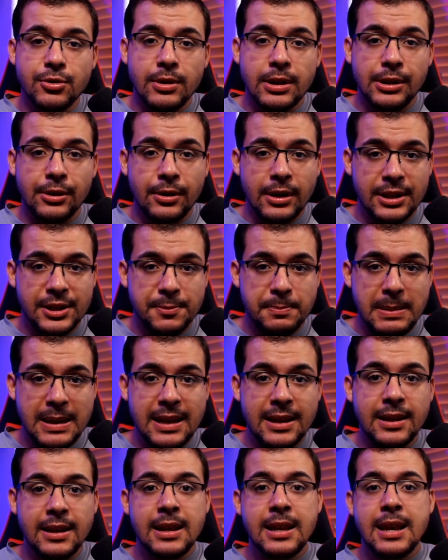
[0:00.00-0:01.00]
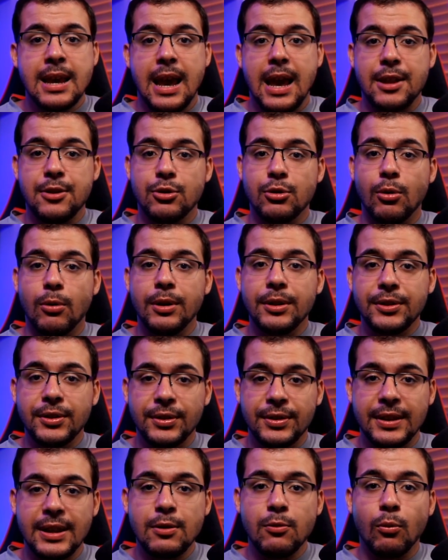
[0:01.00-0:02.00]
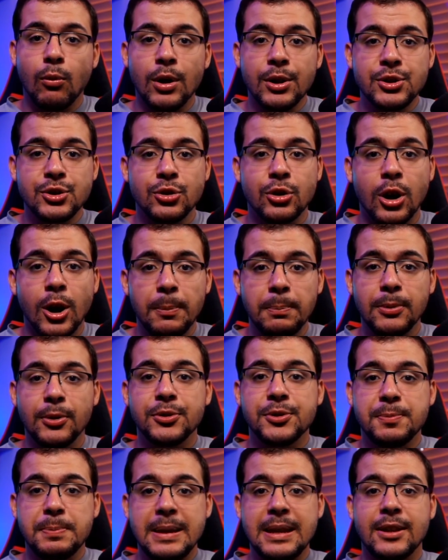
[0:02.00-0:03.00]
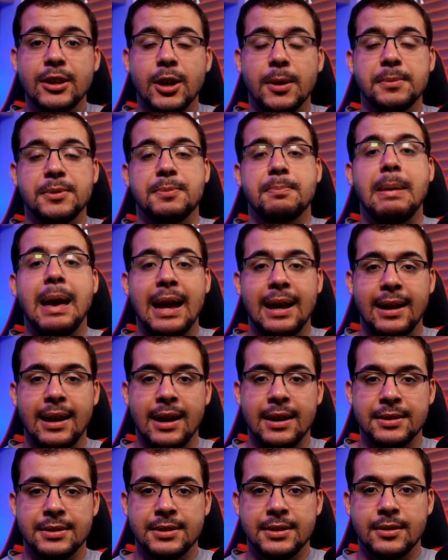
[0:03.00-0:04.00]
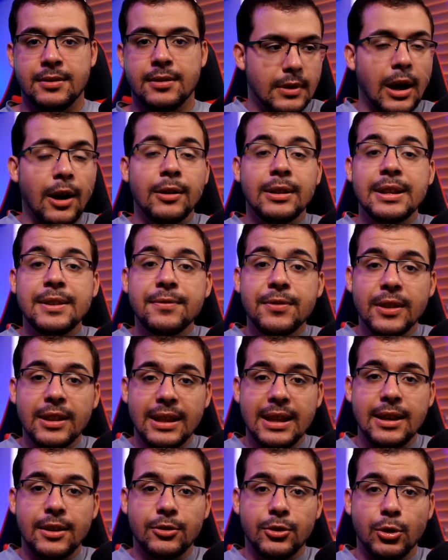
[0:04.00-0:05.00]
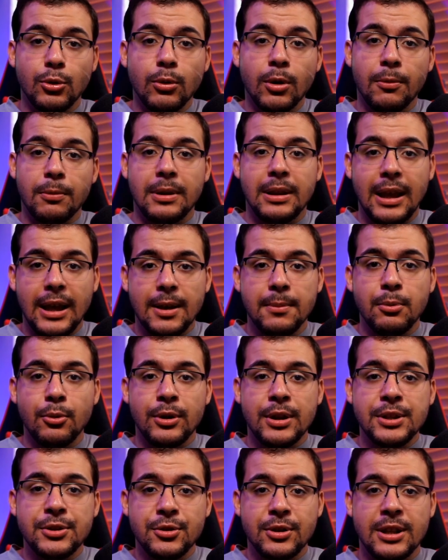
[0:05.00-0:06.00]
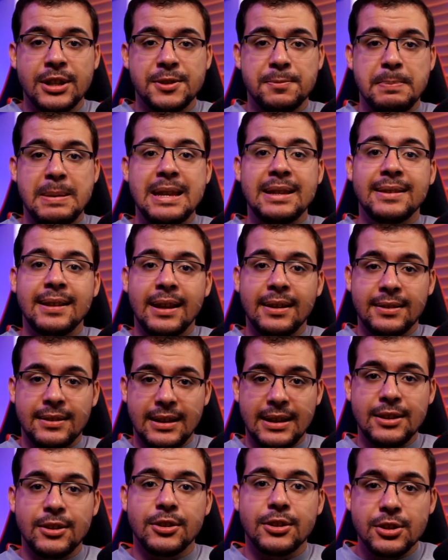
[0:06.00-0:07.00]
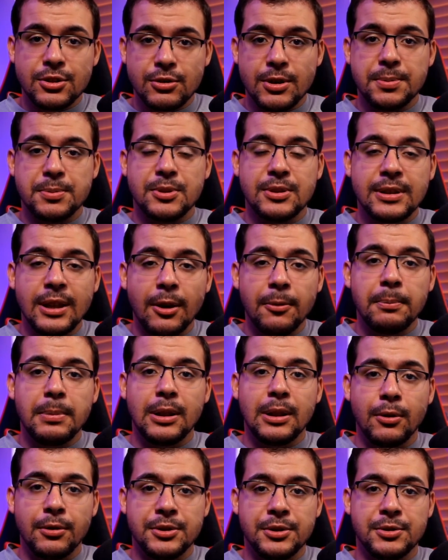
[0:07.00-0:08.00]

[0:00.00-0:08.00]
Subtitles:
internet speed, and you're going to see what your upload speed comes back as. I'll leave the link to a reliable internet speed test in the description down below as